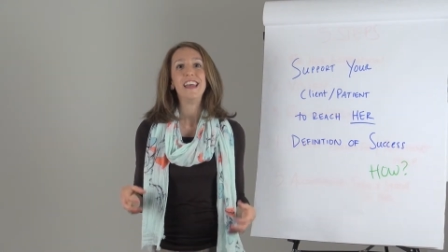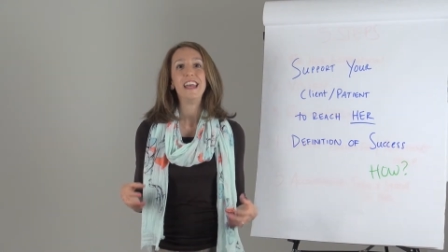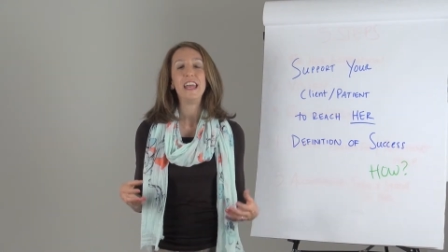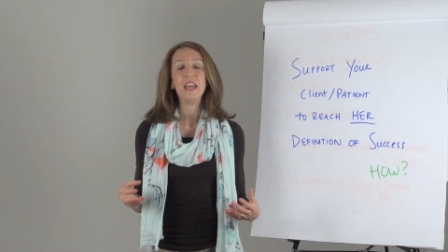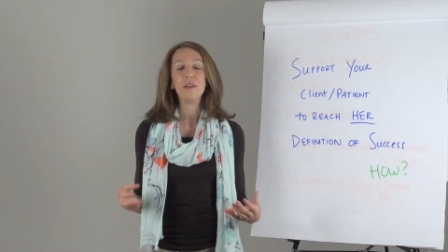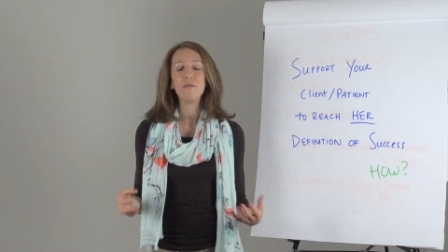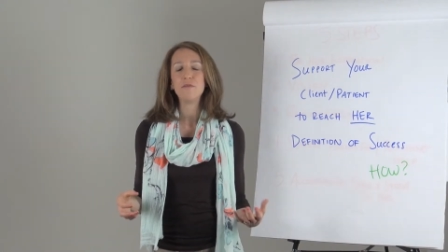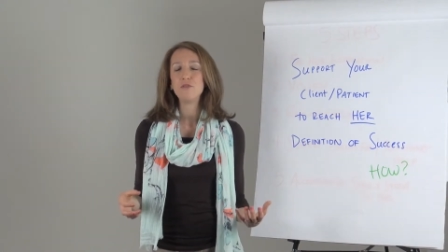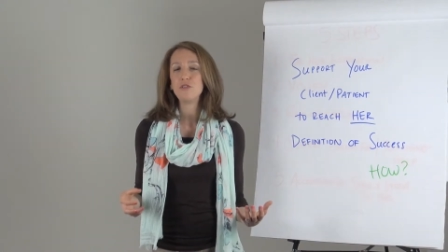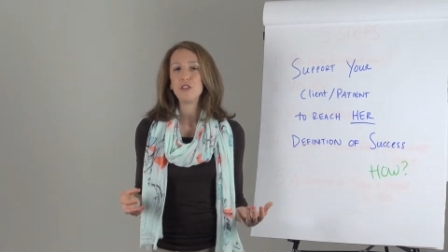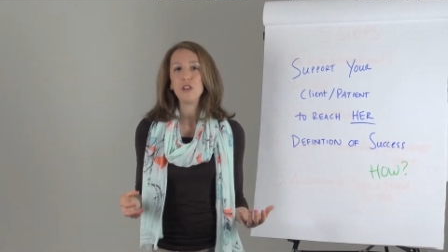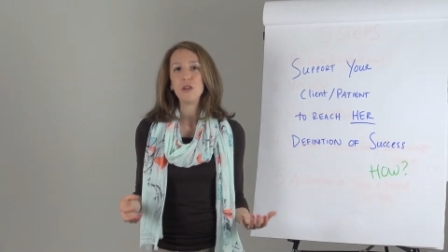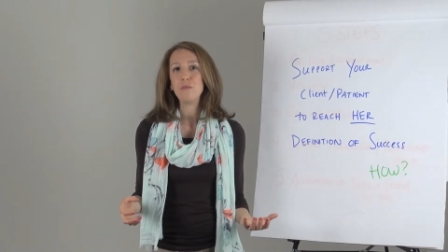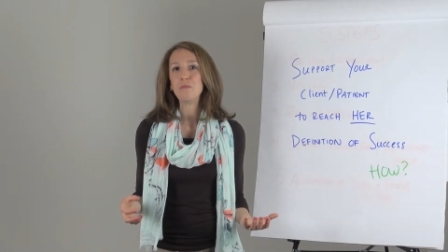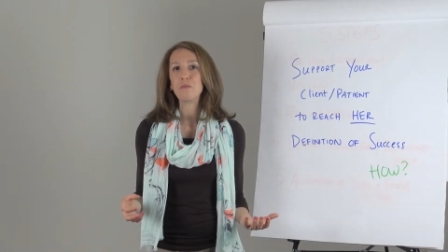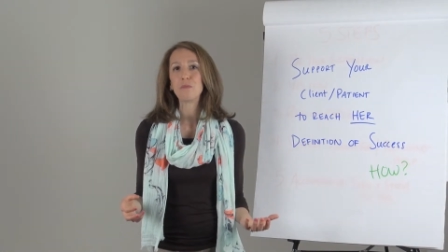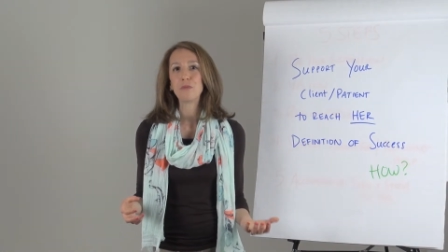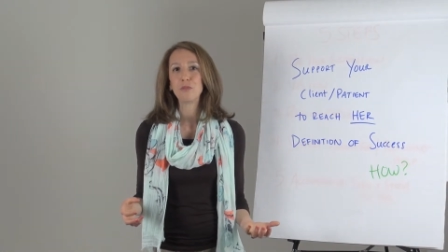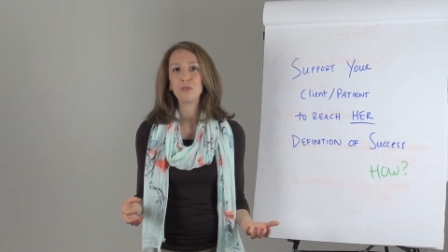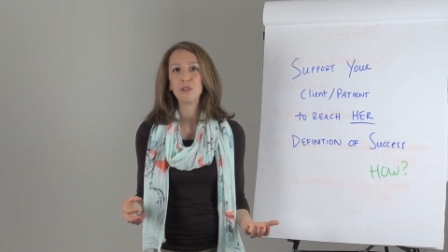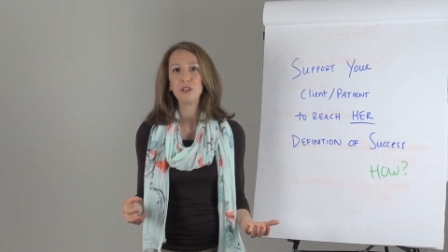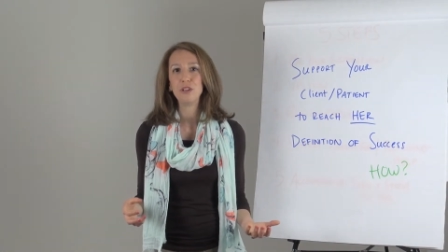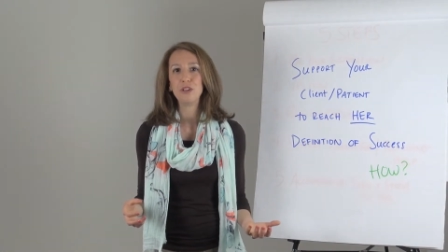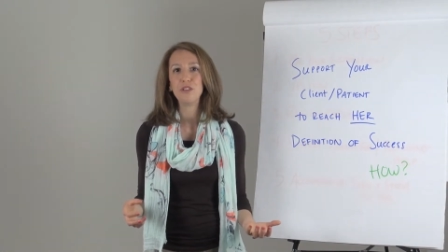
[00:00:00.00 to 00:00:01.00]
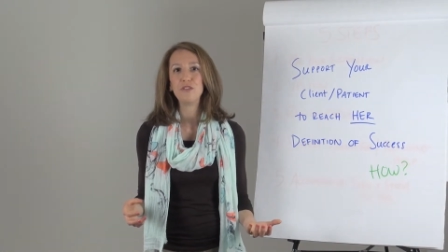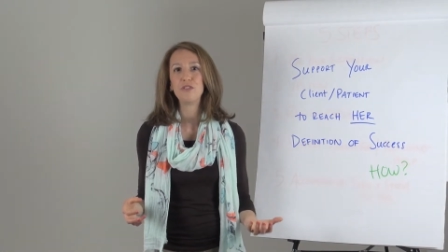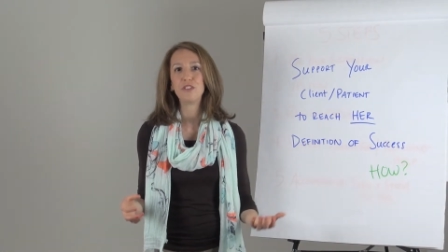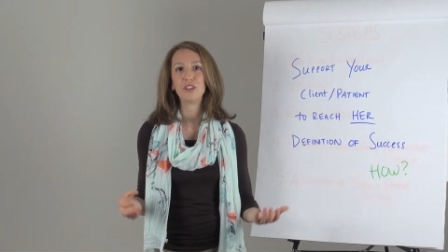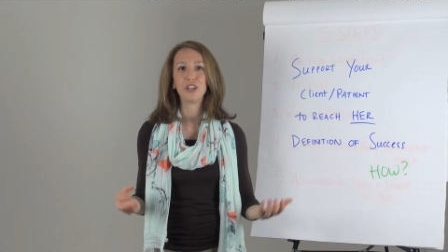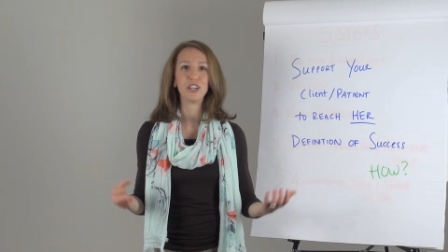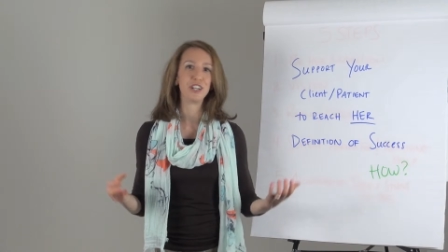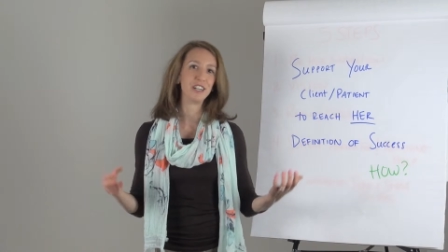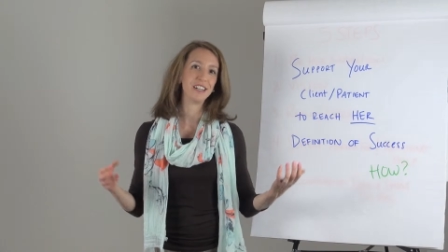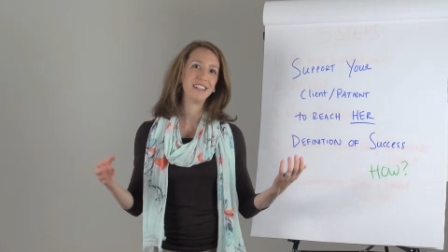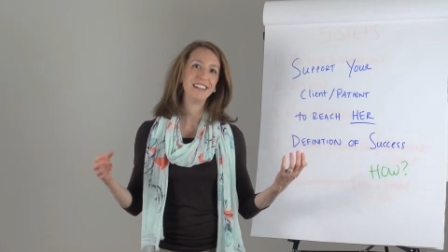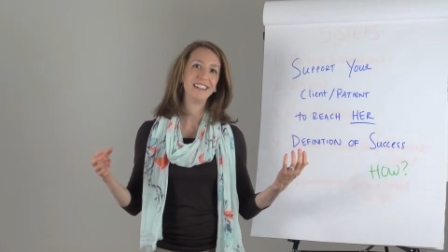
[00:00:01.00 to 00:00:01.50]
Im improve
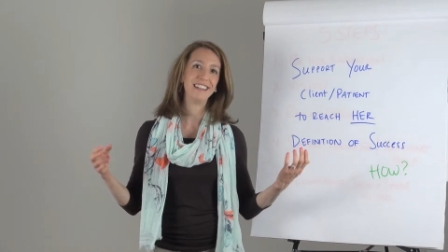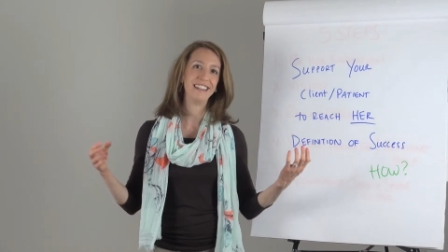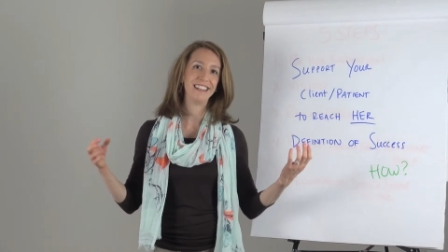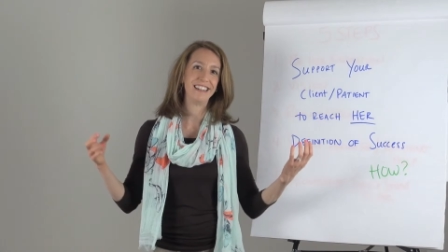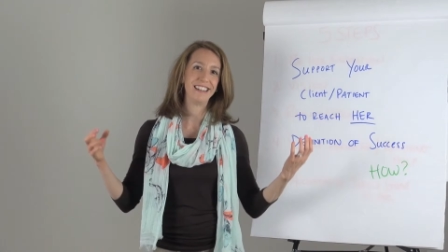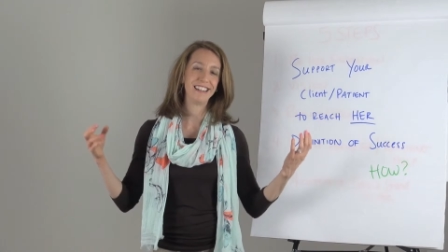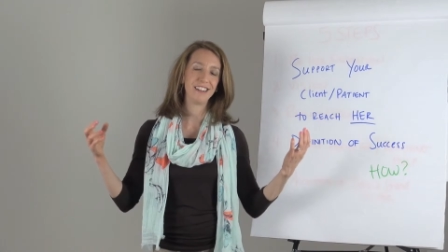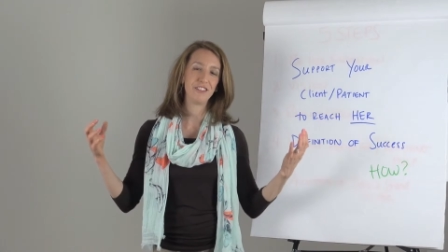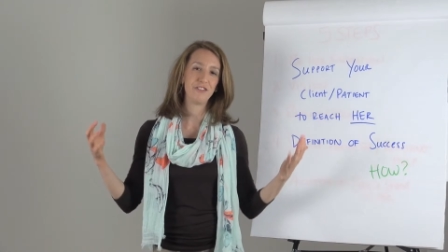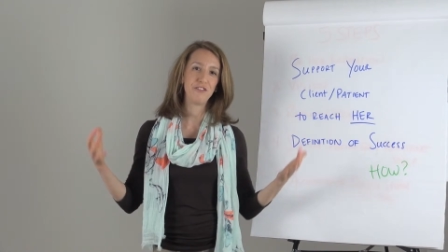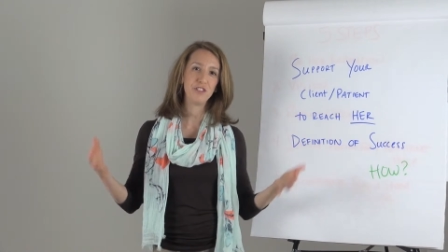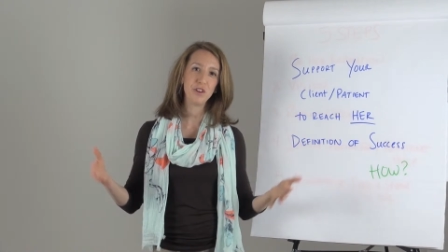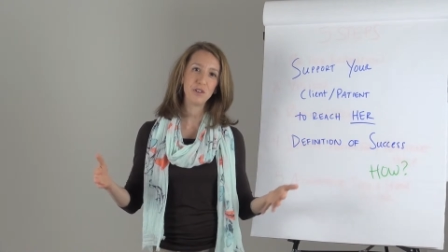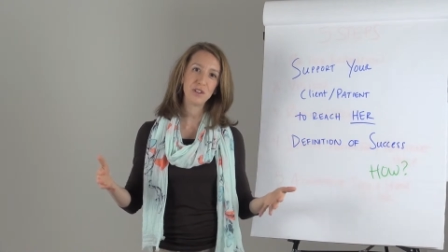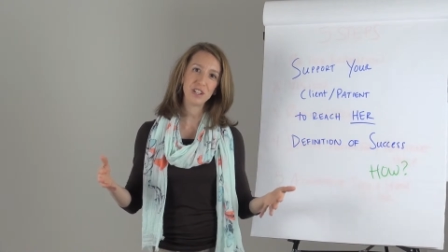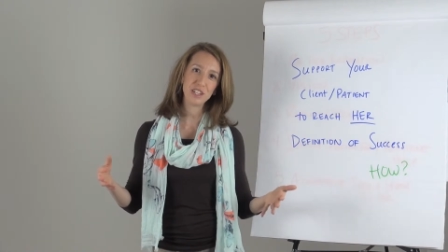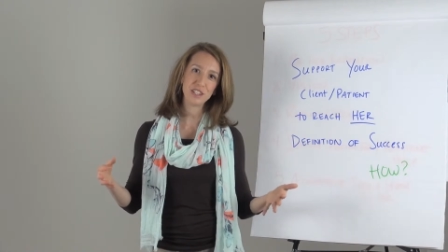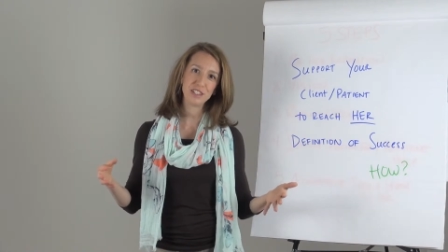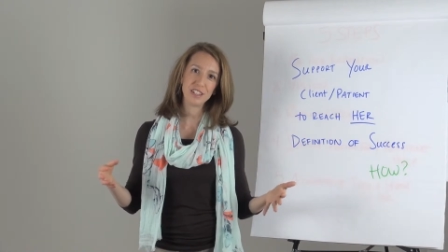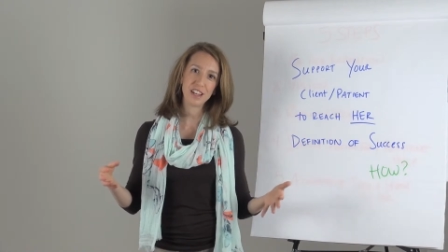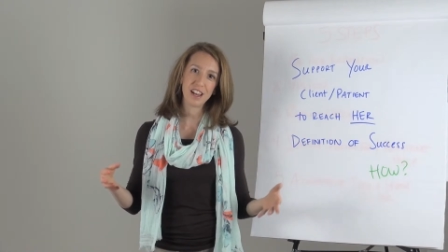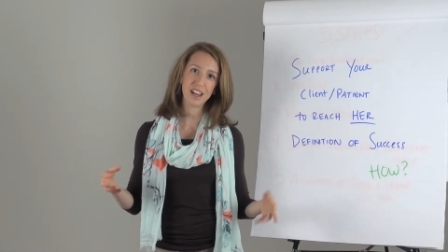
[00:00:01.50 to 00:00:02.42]
or focus